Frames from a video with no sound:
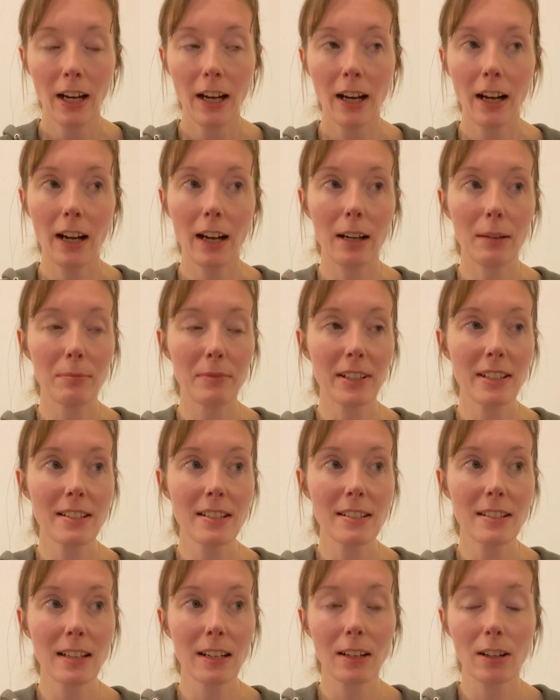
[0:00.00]
This
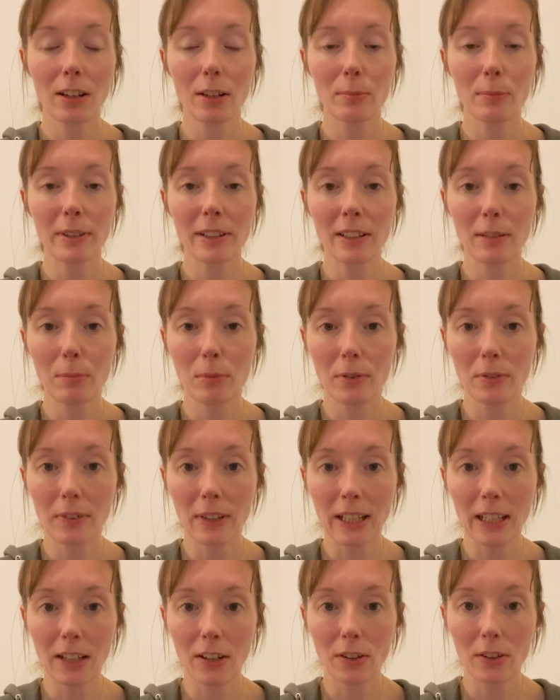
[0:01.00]
is in line with the
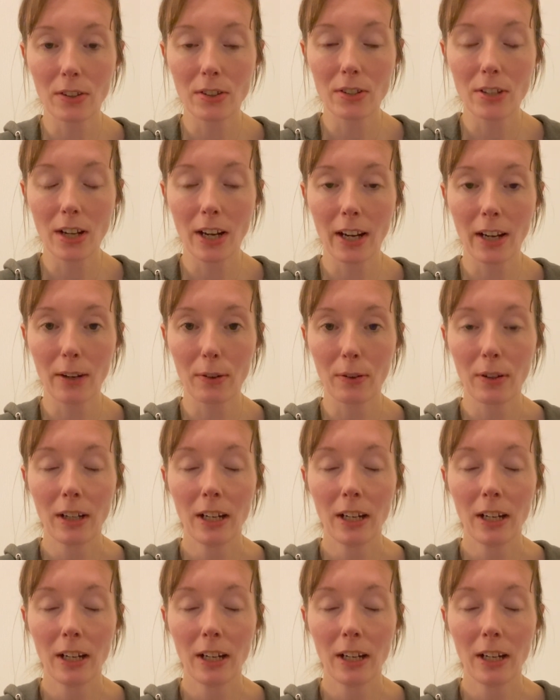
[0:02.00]
Marie Kondo